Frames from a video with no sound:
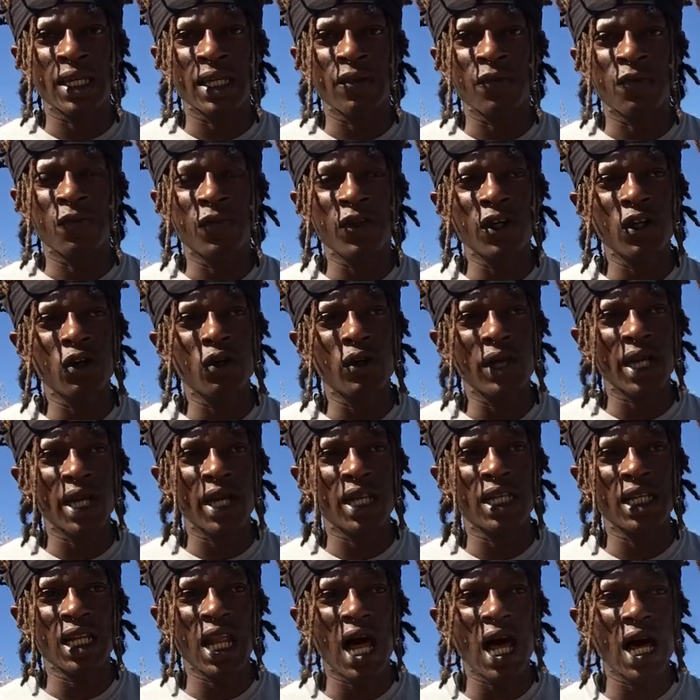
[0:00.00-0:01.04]
feel
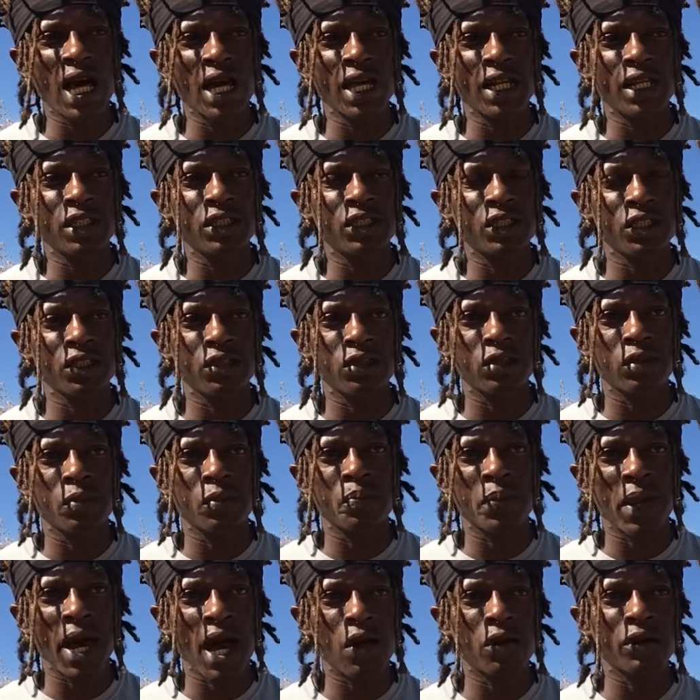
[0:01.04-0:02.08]
inclined to
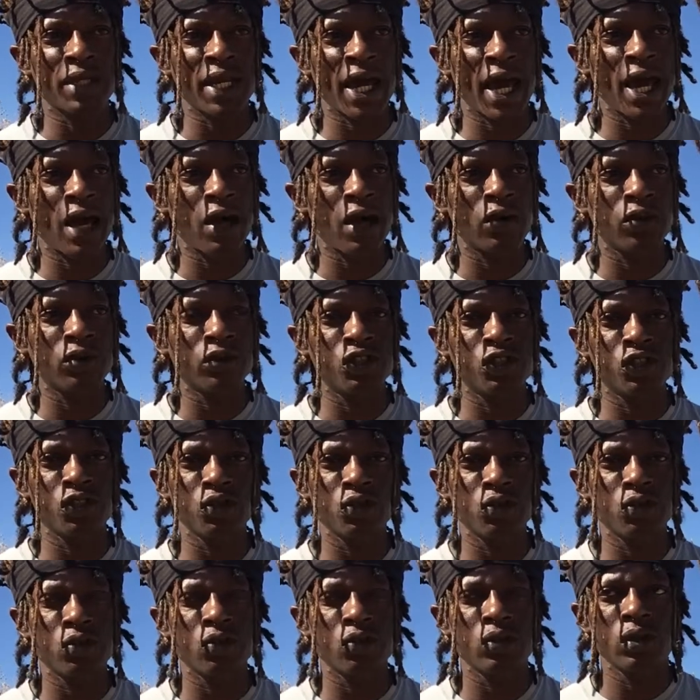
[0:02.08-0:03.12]
bow down
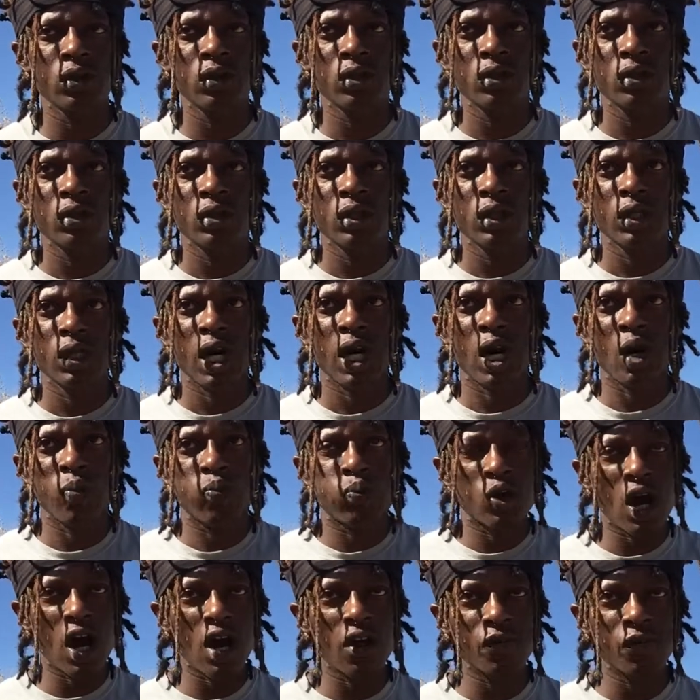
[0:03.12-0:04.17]
to a
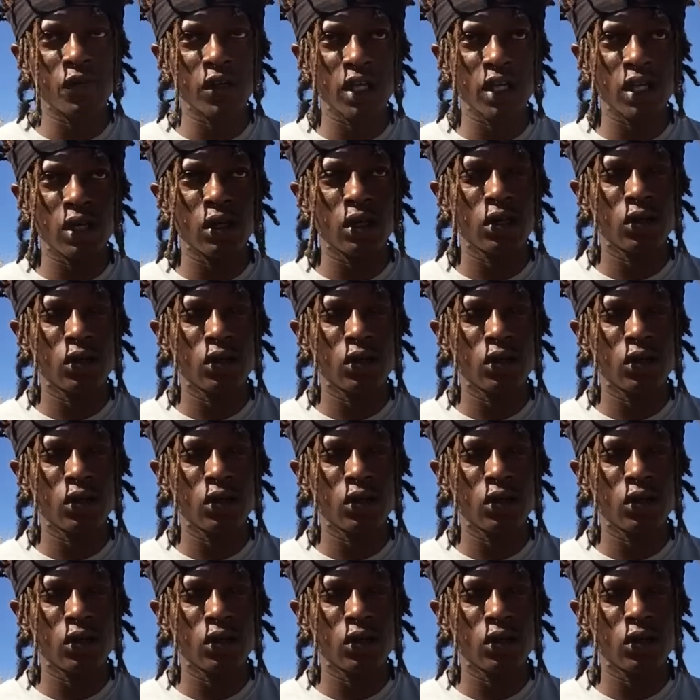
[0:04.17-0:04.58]
prophet,